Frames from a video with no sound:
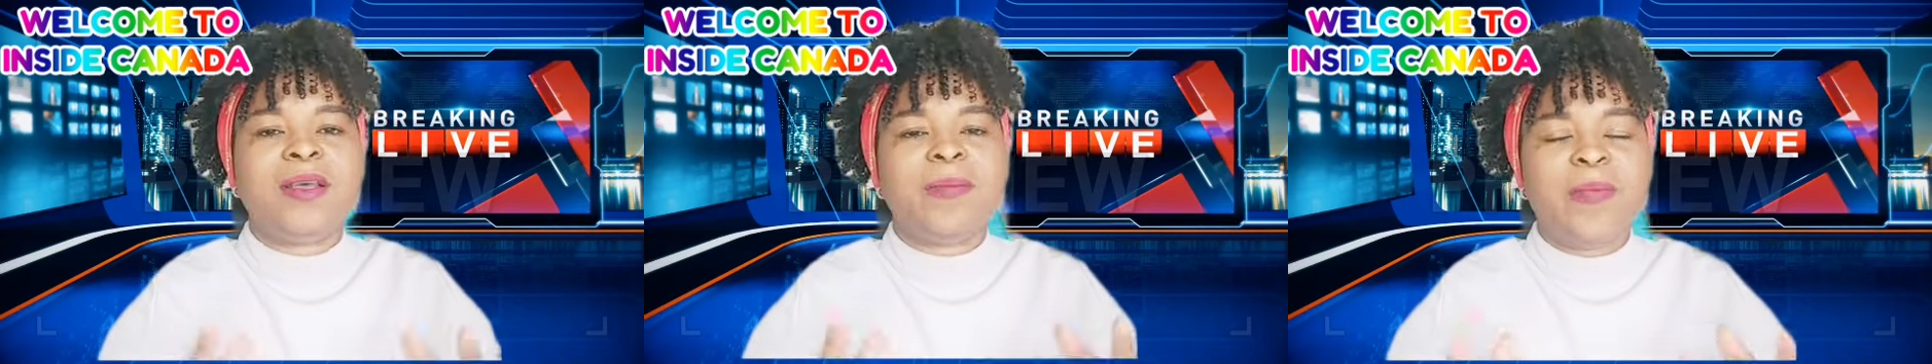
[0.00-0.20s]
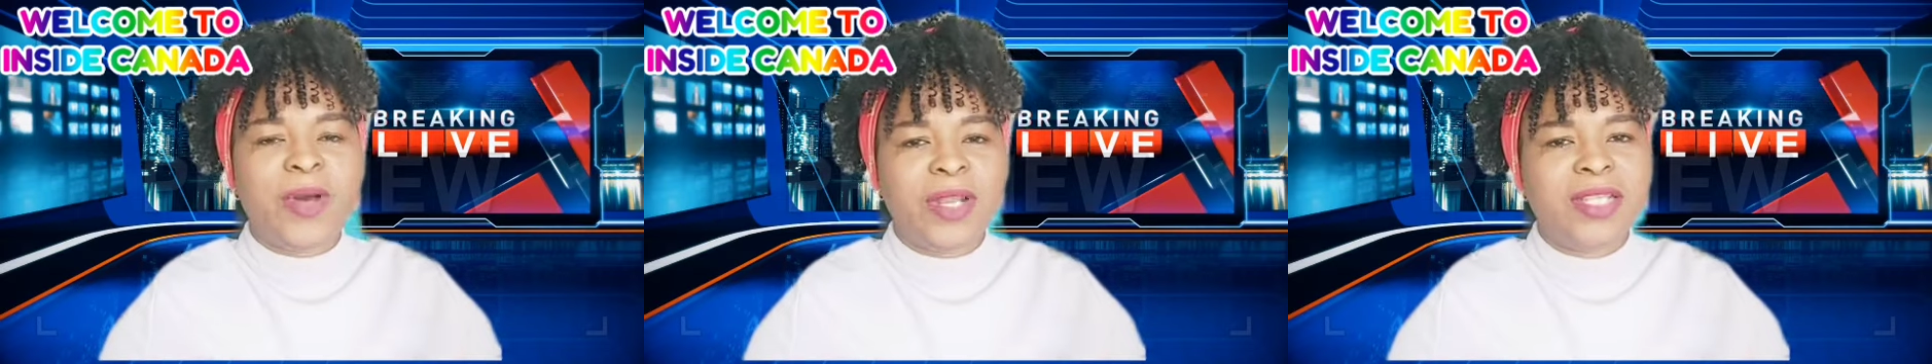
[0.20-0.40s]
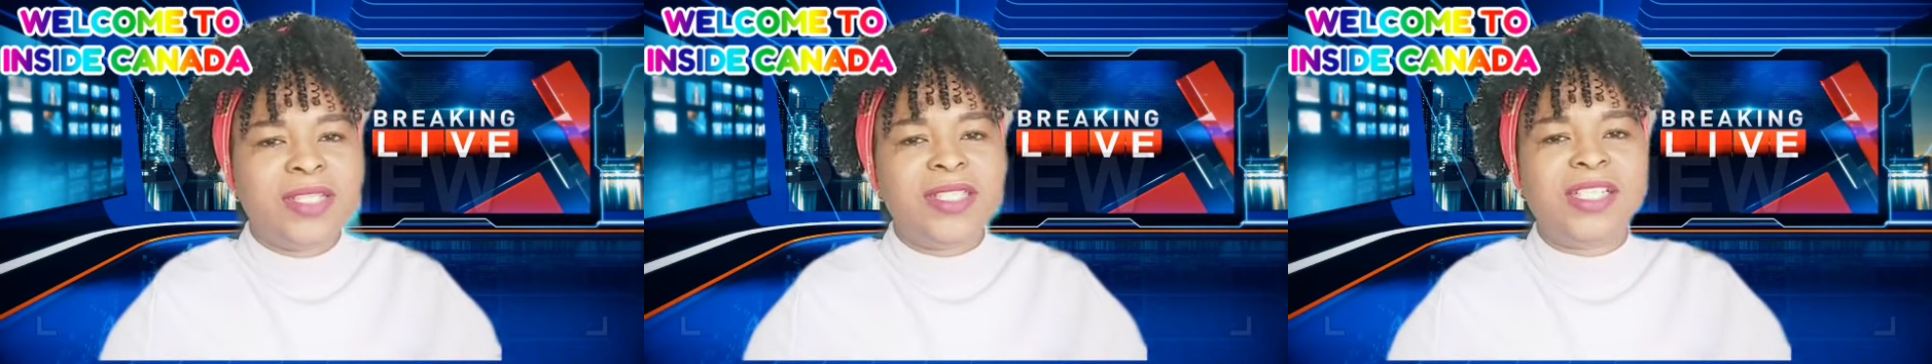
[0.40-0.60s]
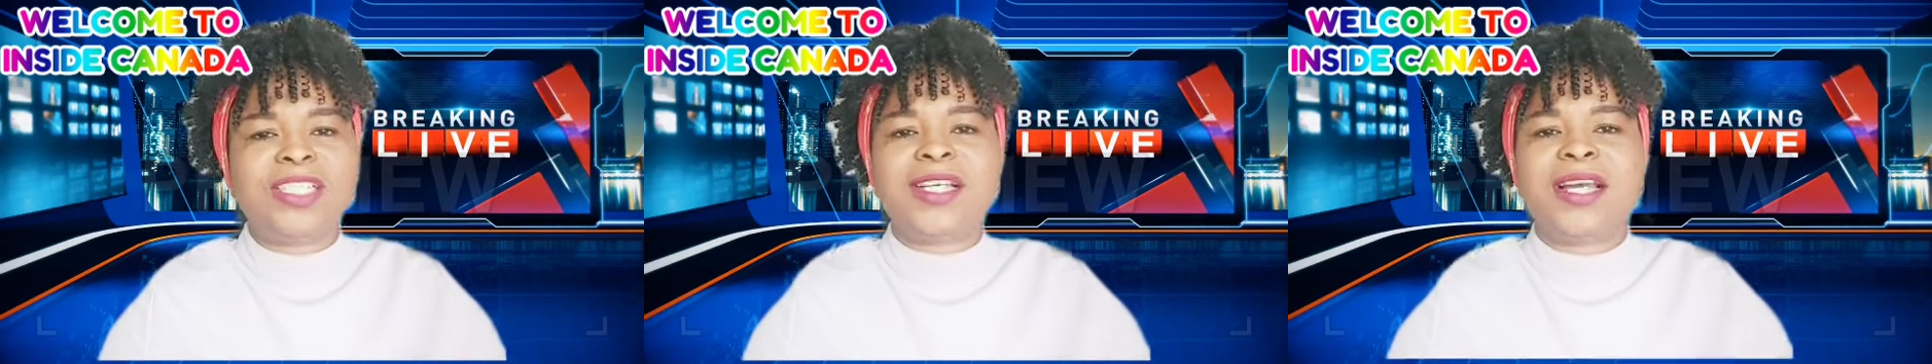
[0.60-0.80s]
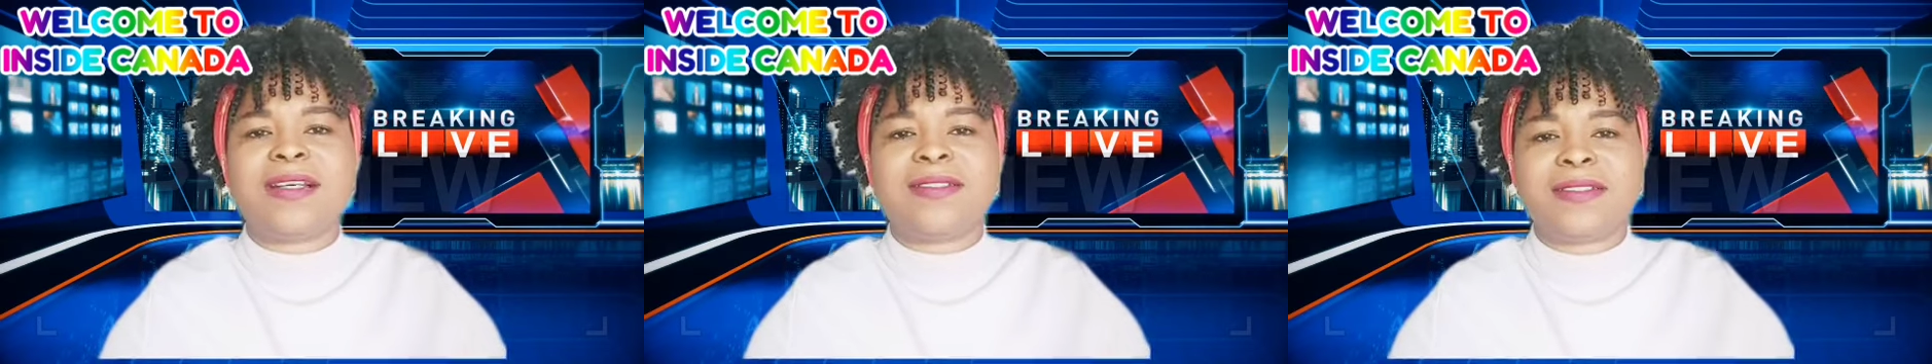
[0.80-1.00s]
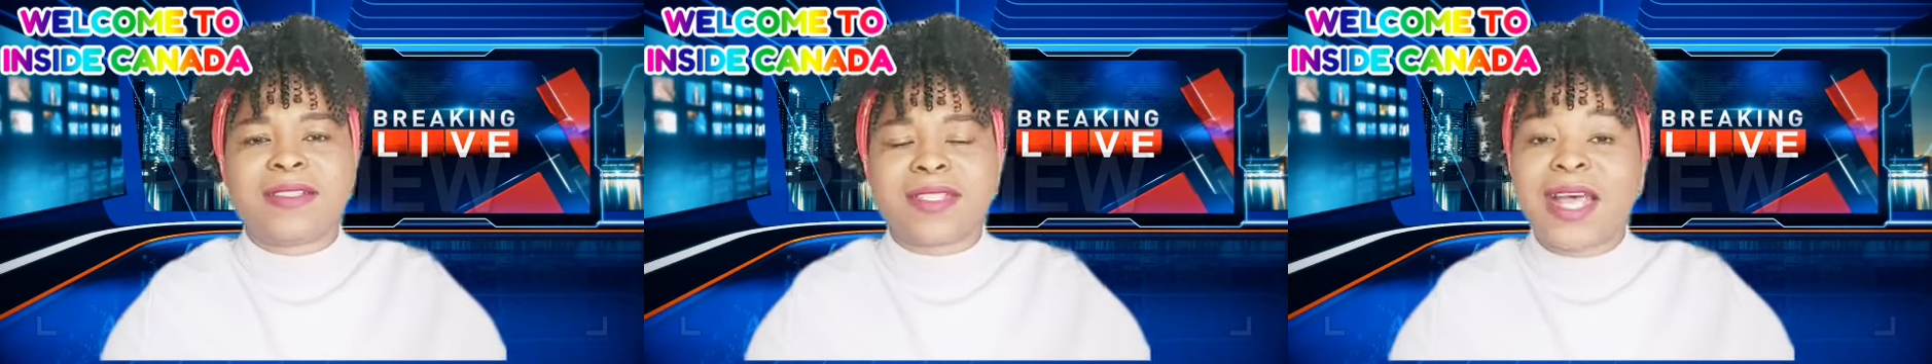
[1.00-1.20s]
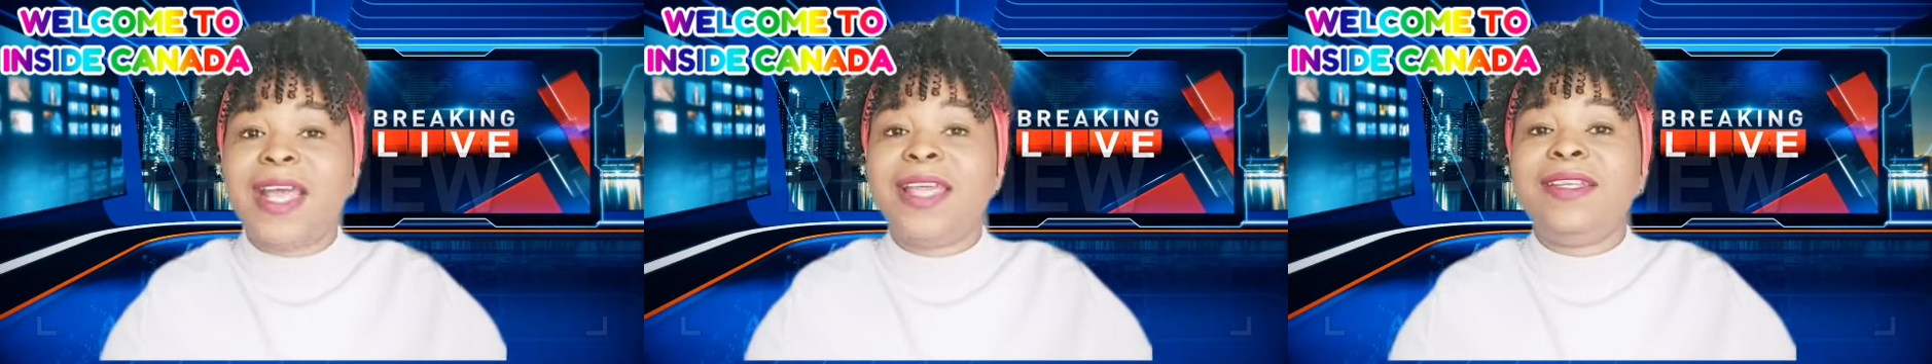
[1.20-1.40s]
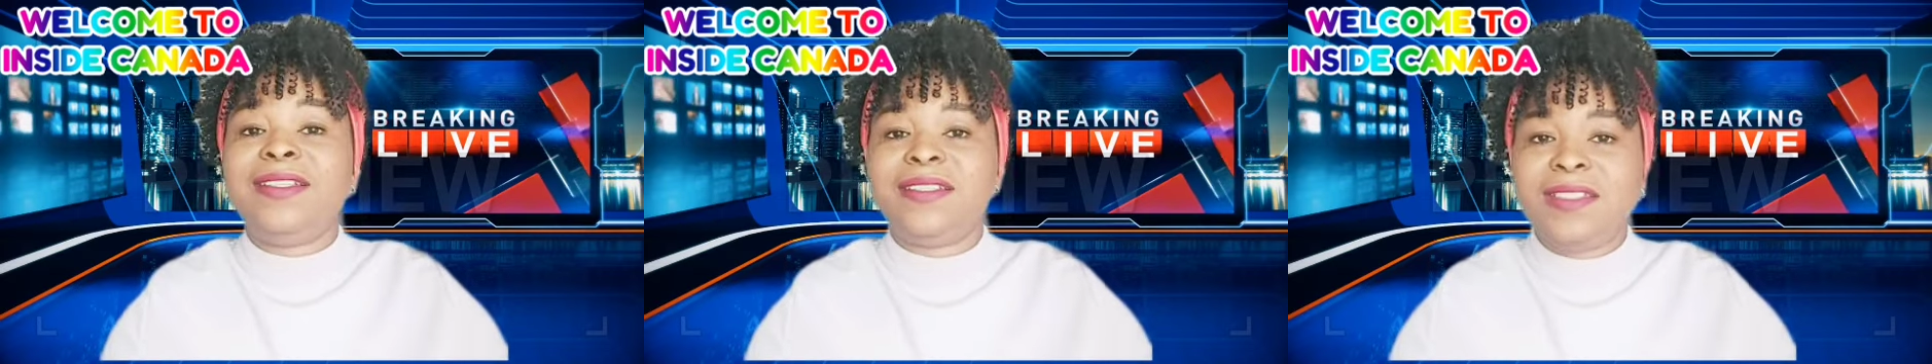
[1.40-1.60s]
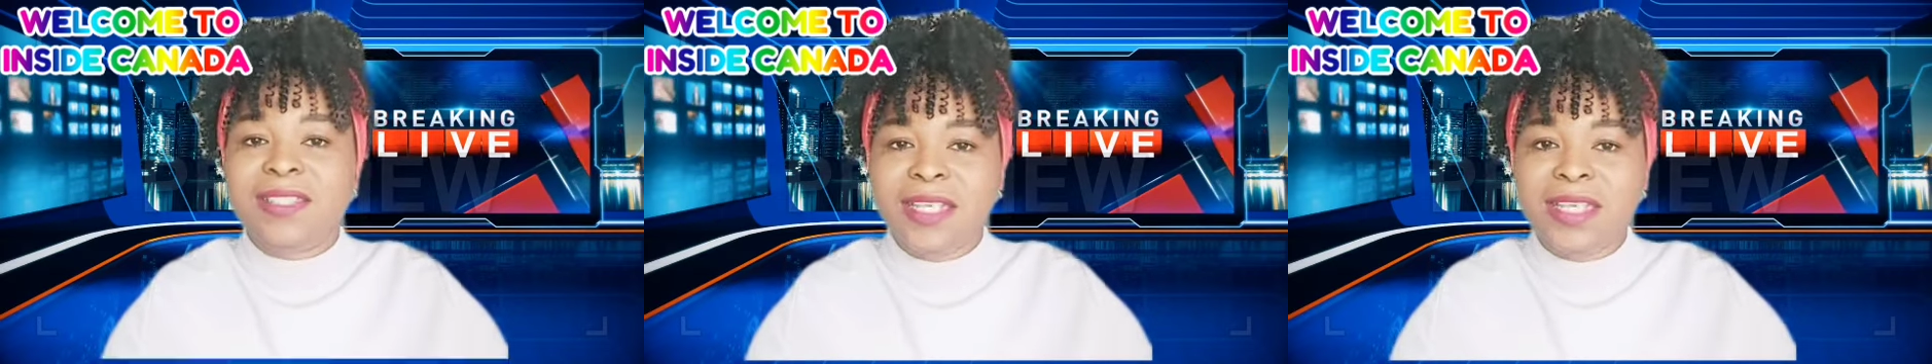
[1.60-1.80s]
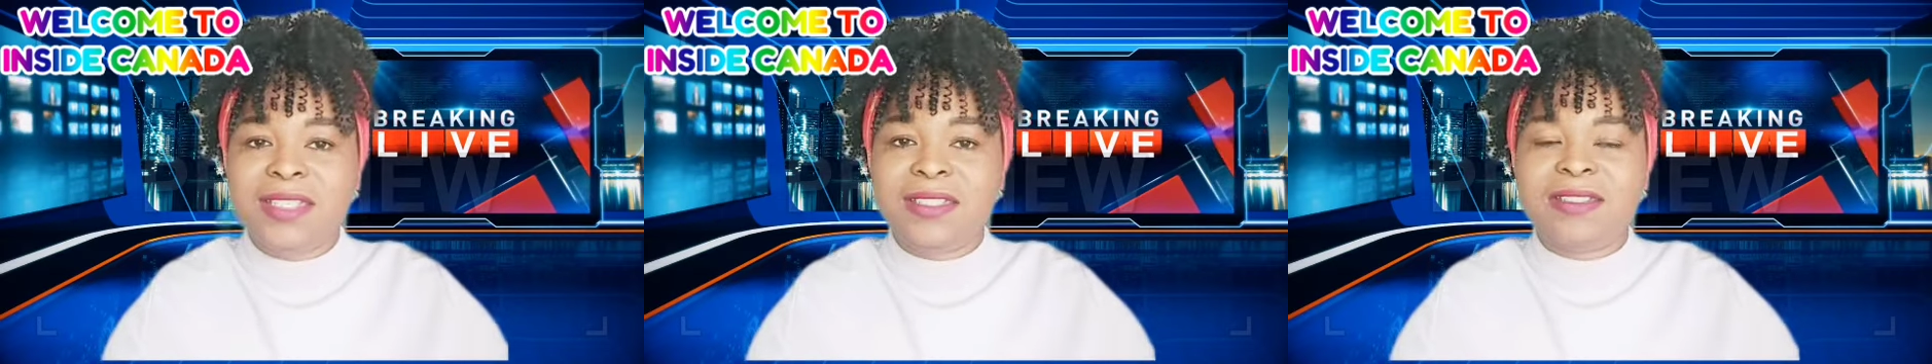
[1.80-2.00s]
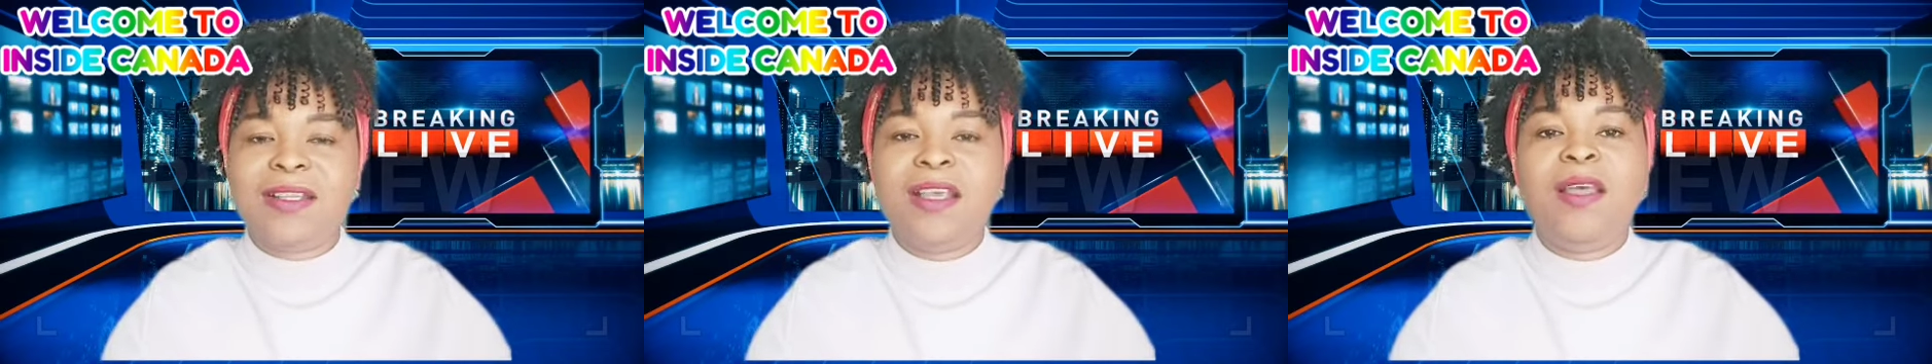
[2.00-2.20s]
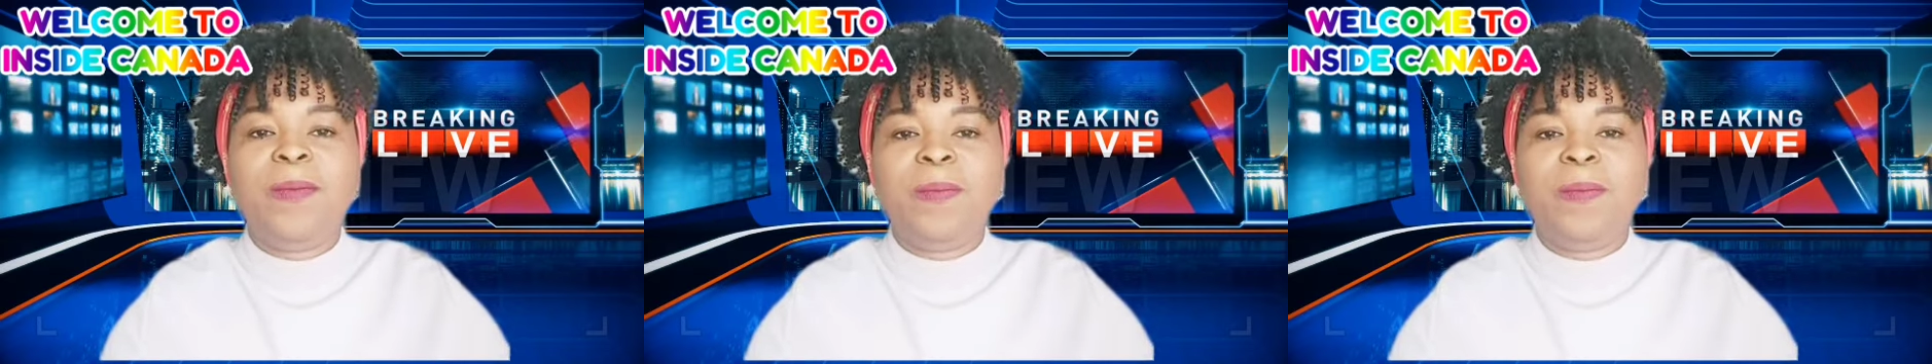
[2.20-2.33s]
The politicians are indeed